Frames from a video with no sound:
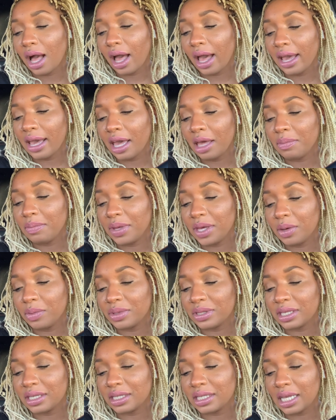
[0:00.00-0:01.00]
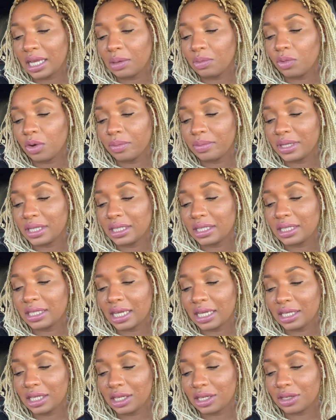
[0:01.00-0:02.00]
I had been with the same woman
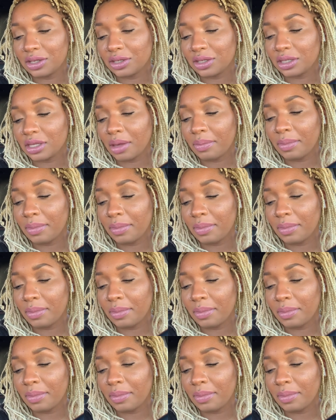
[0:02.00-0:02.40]
10 years,